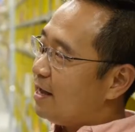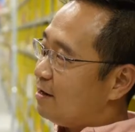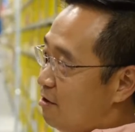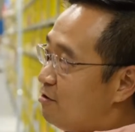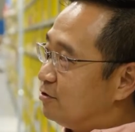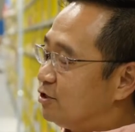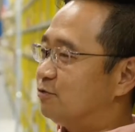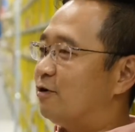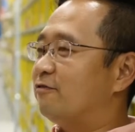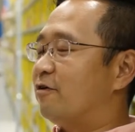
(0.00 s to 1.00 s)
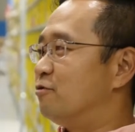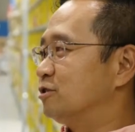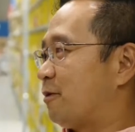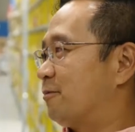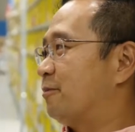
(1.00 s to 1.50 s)
At launch, one of our
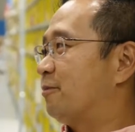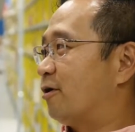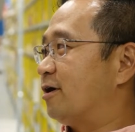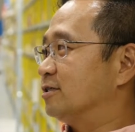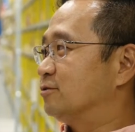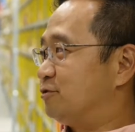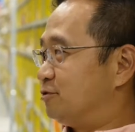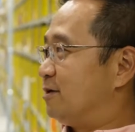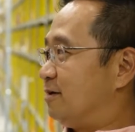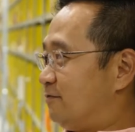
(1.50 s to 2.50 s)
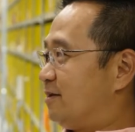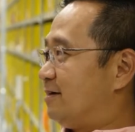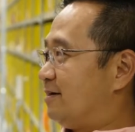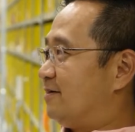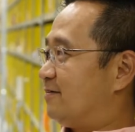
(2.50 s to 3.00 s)
most popular products, would you believe it,
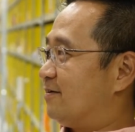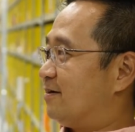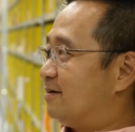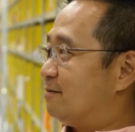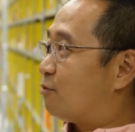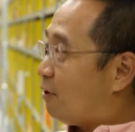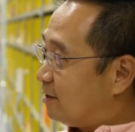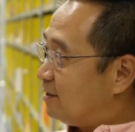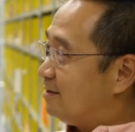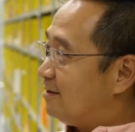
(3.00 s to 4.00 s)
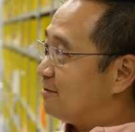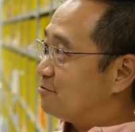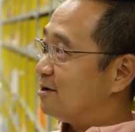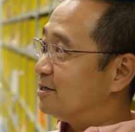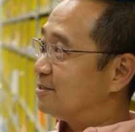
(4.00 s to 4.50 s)
is broccoli as
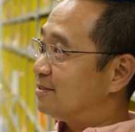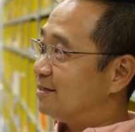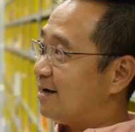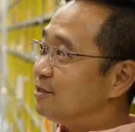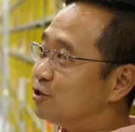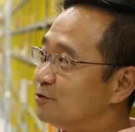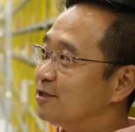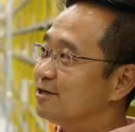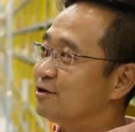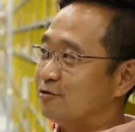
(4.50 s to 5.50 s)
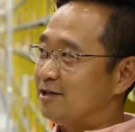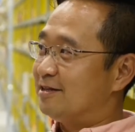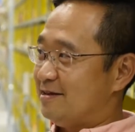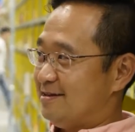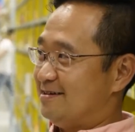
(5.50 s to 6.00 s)
well as unsweetened green
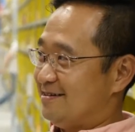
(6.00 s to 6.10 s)
tea.